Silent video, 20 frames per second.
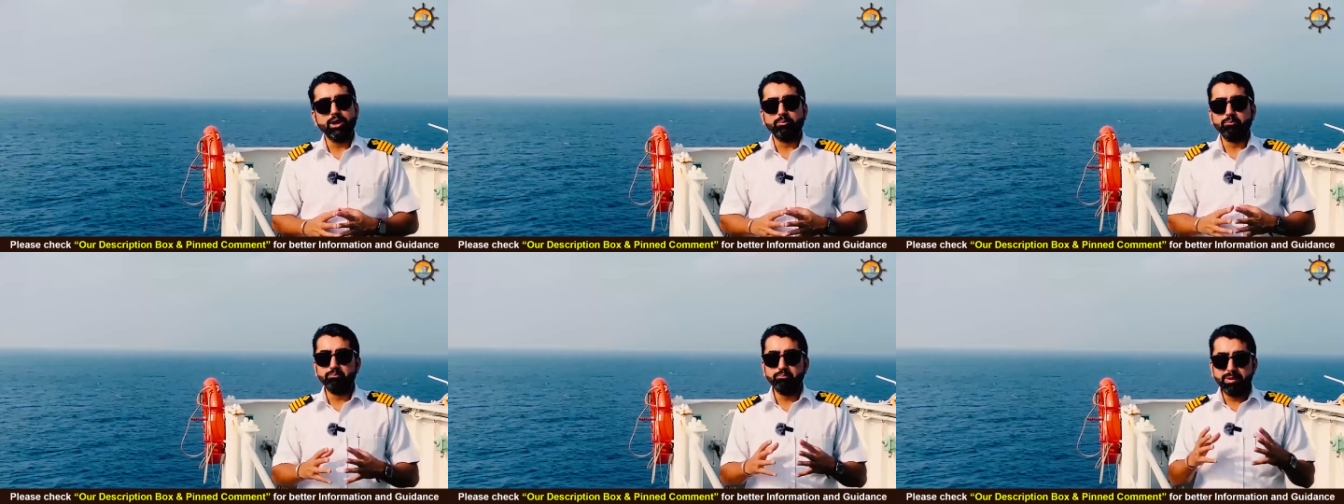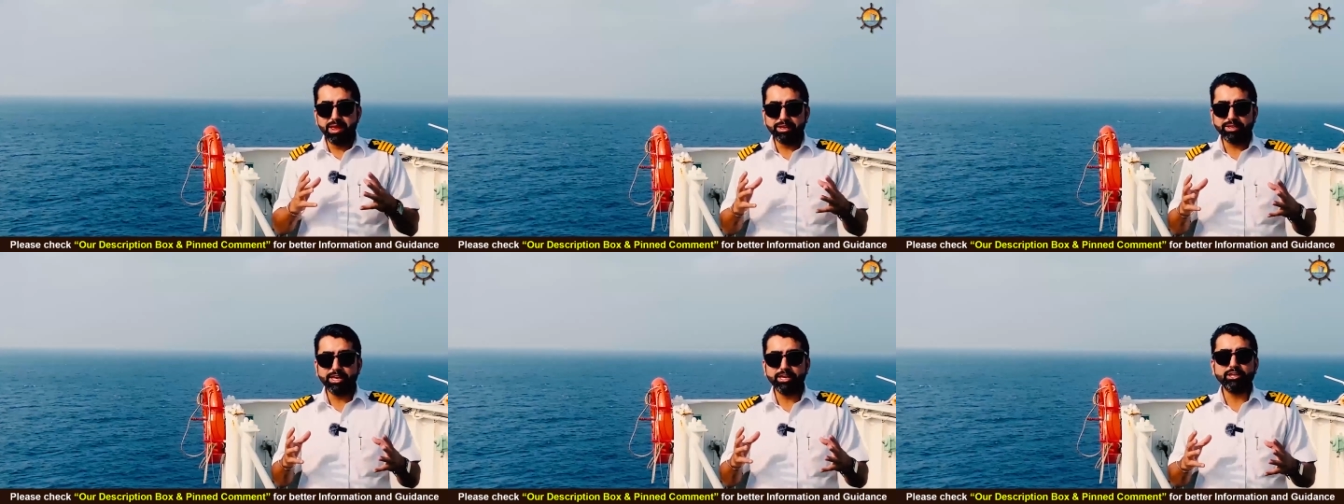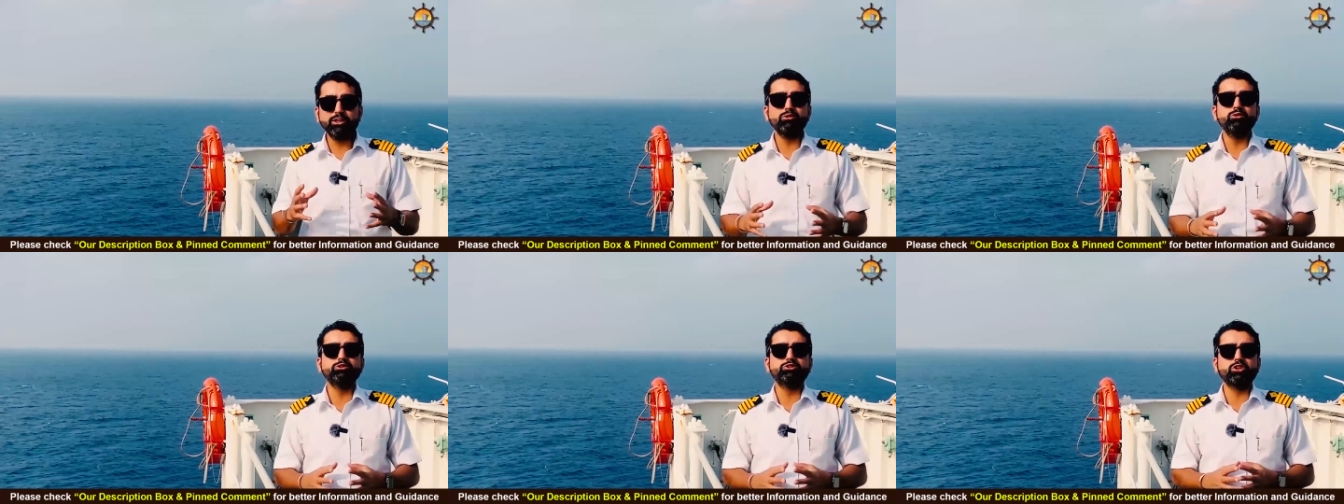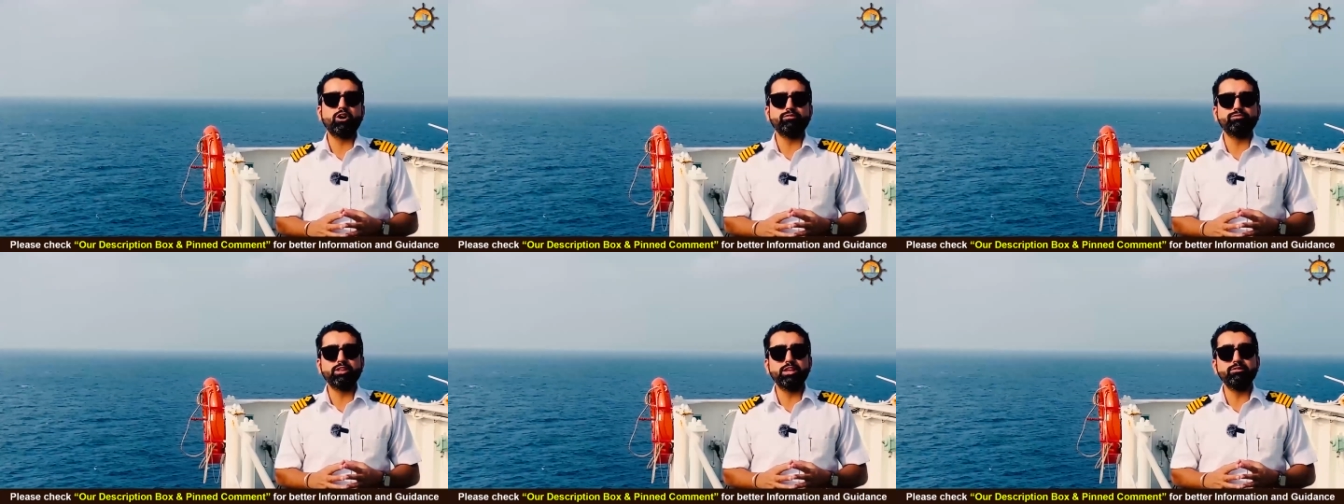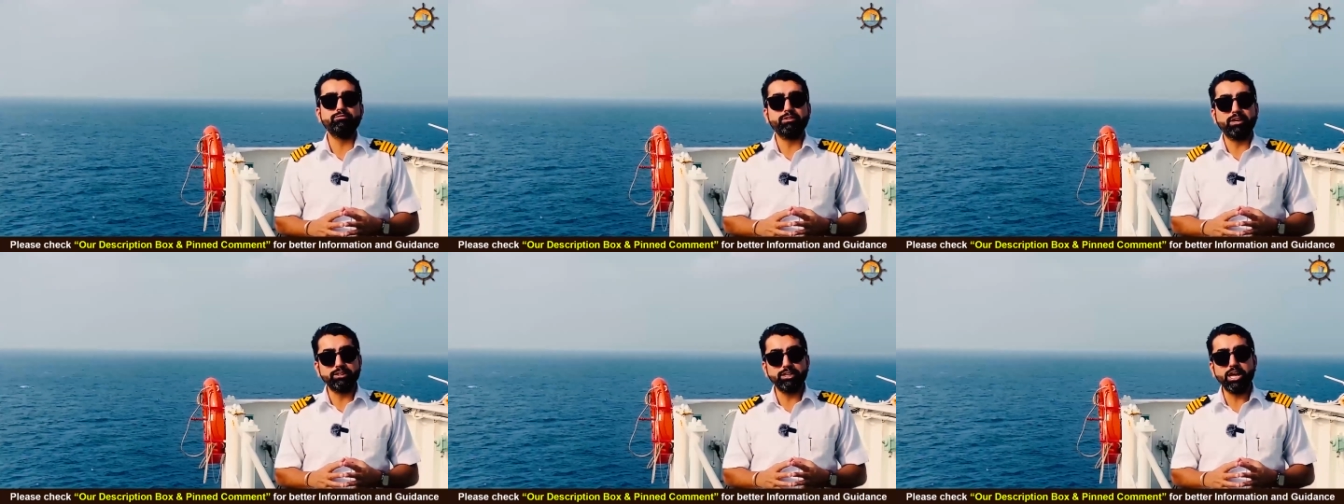making use of
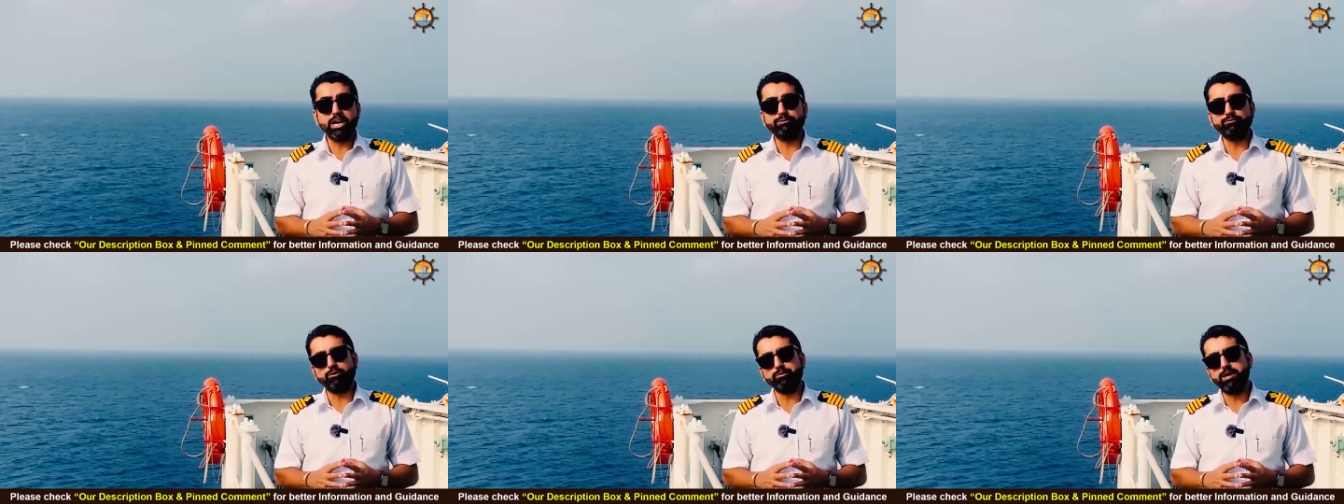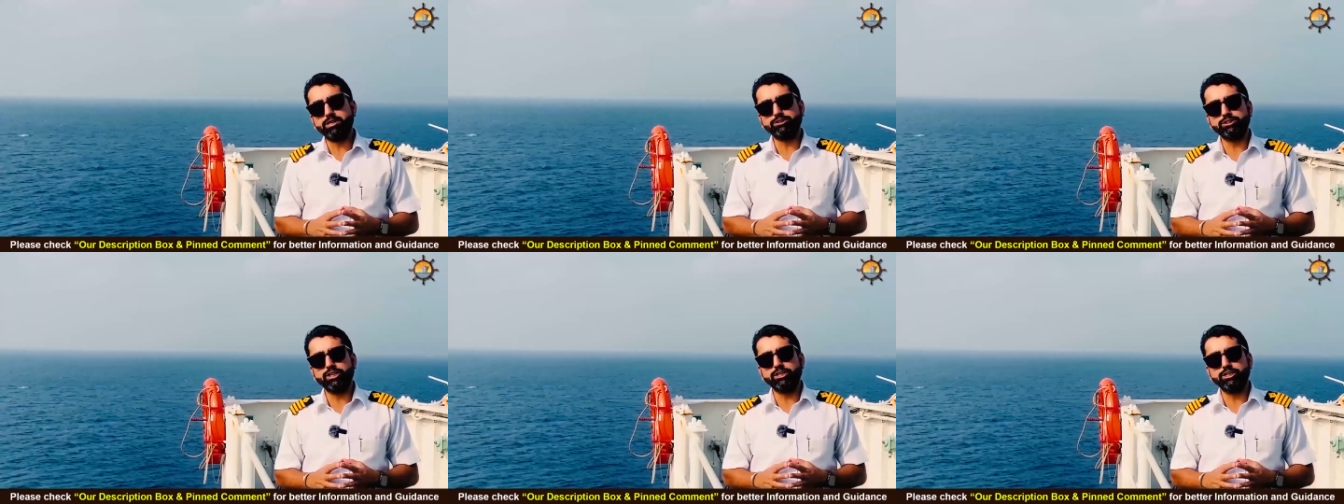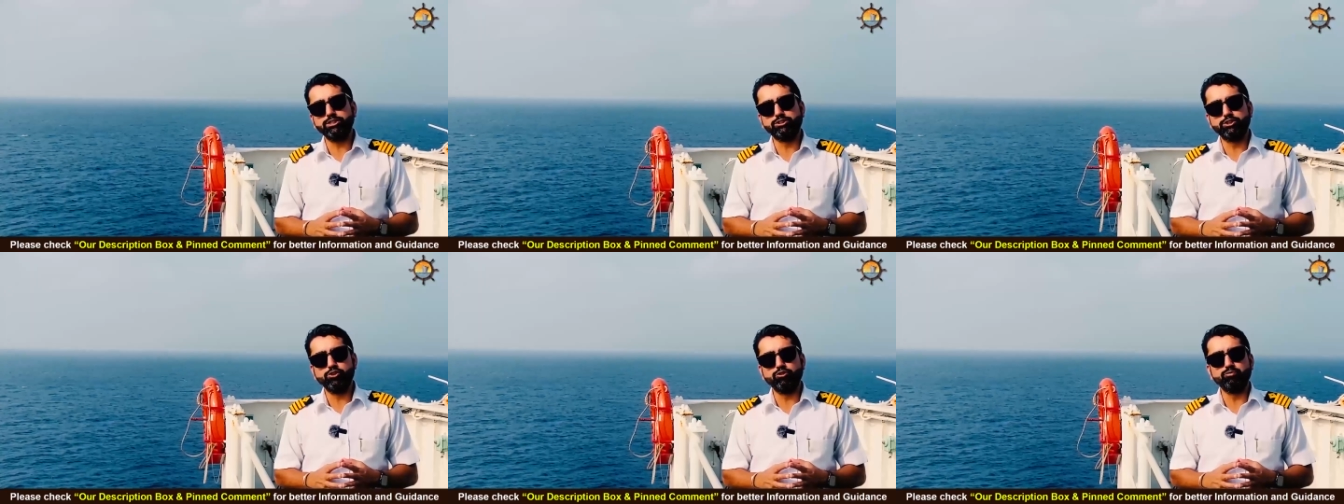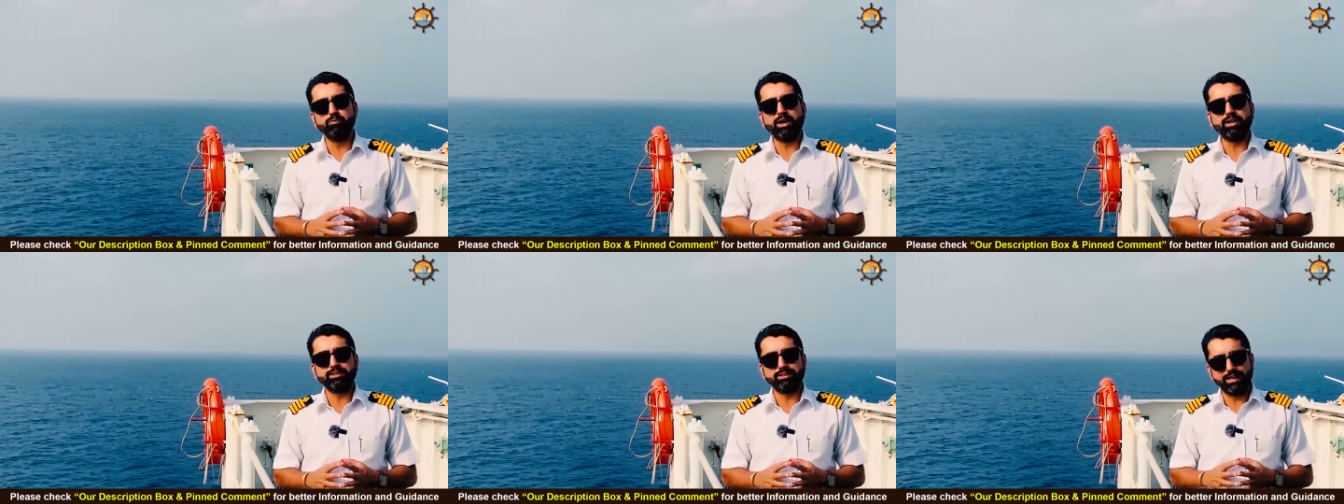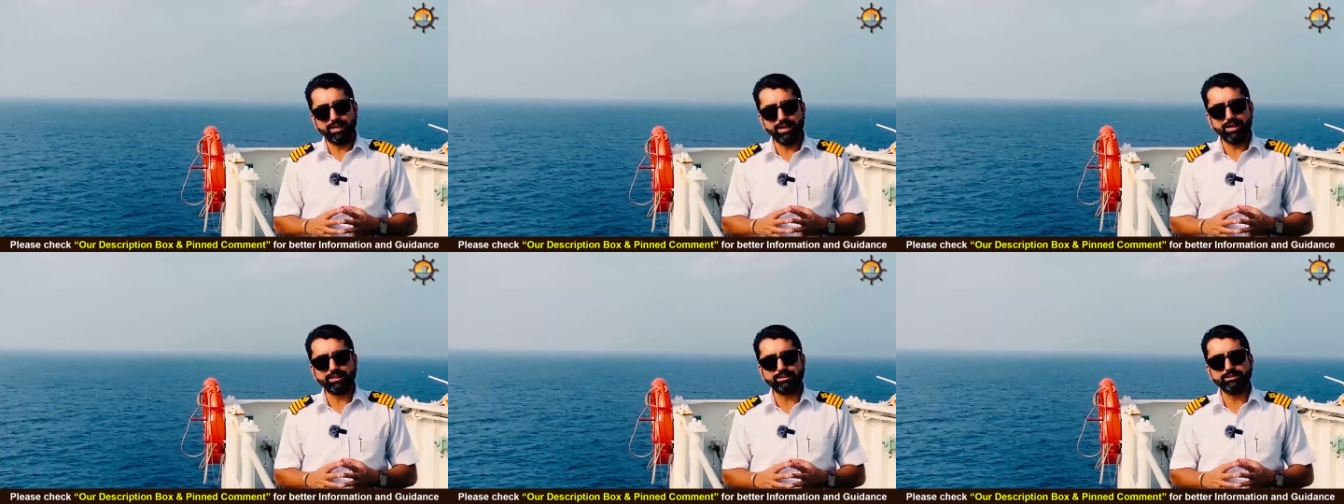the weather information received by
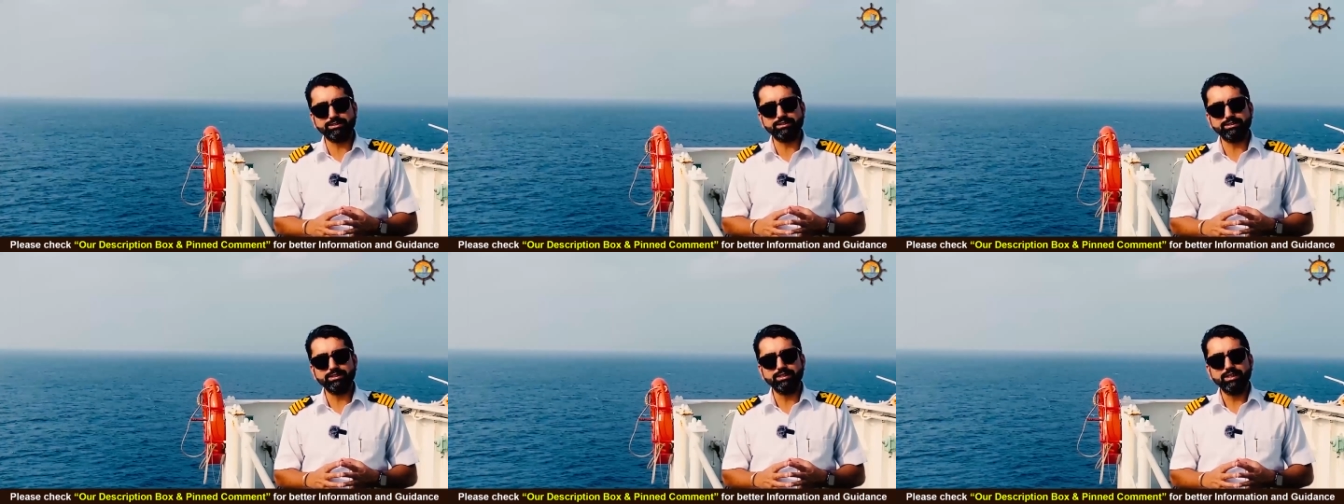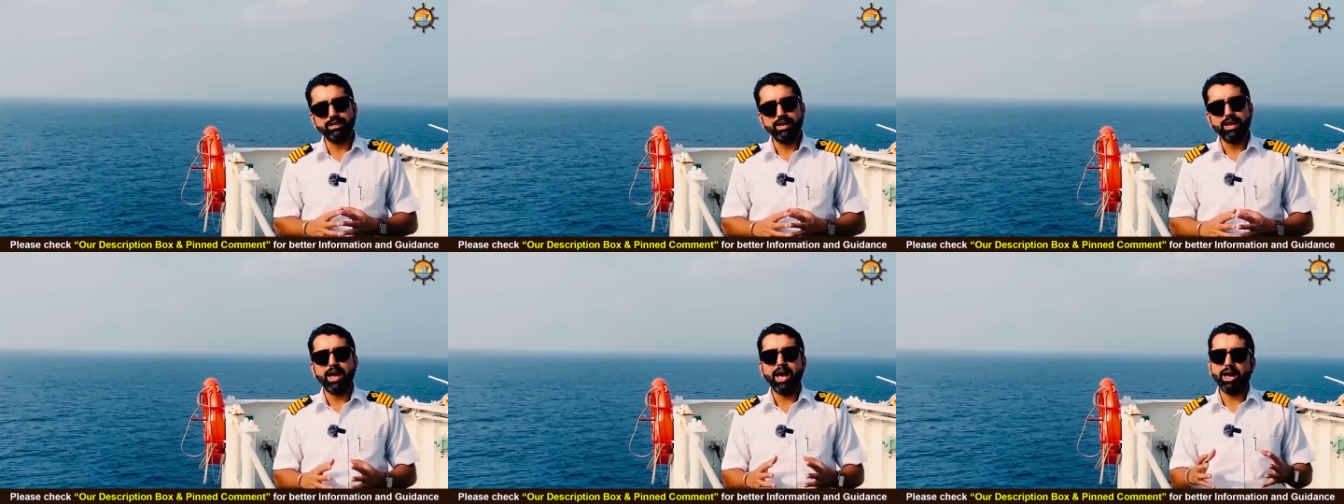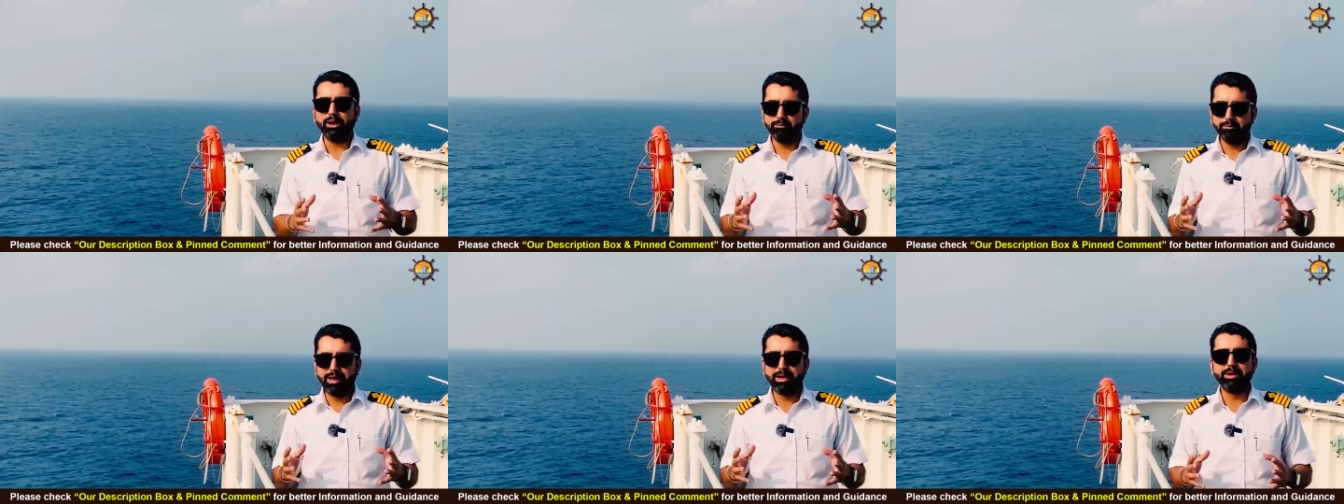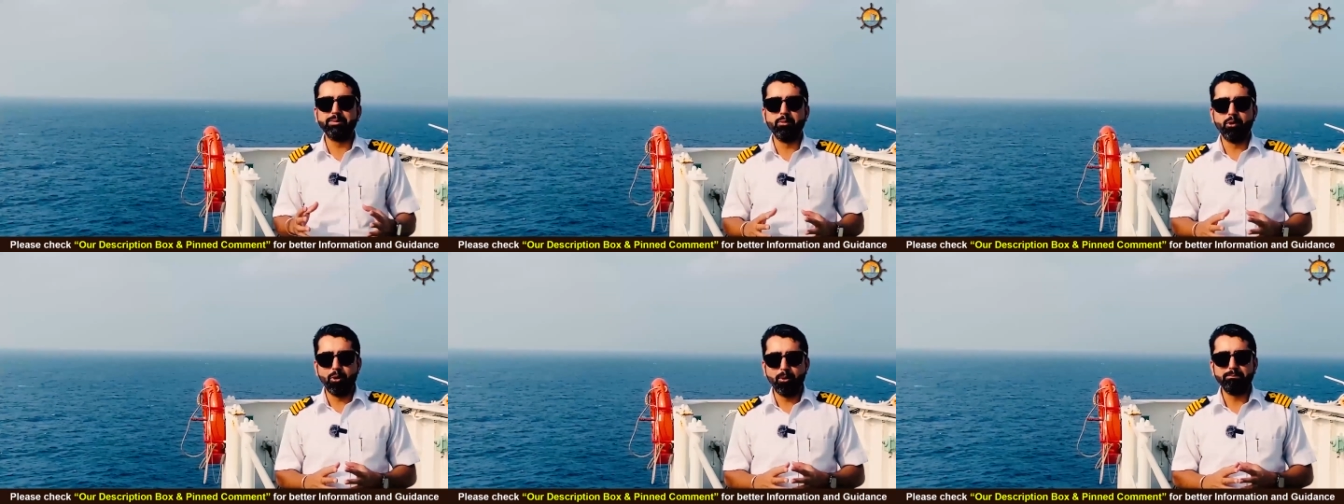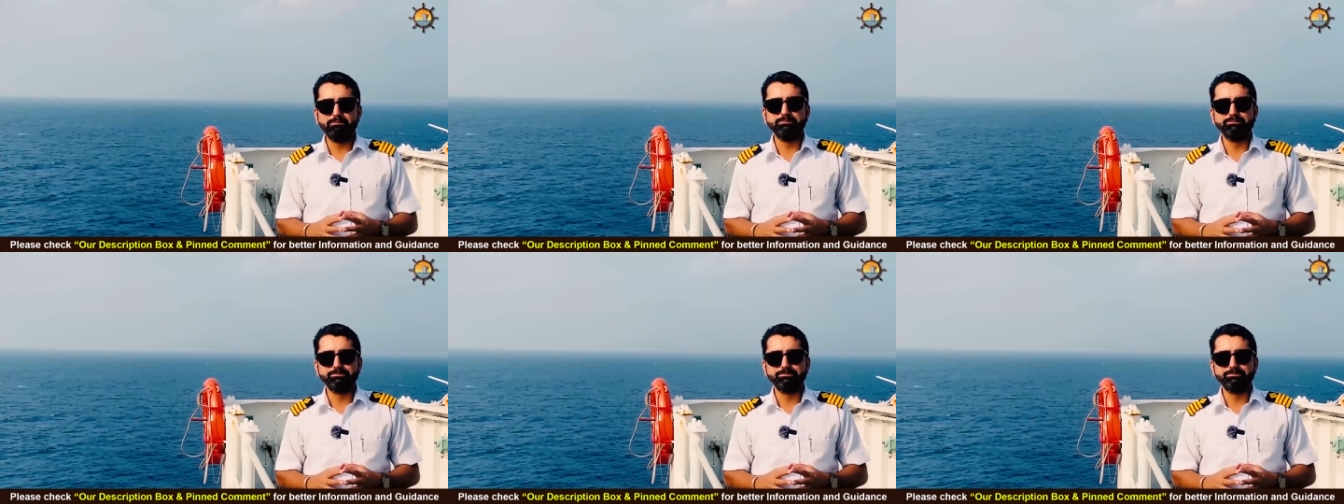telex, and many more.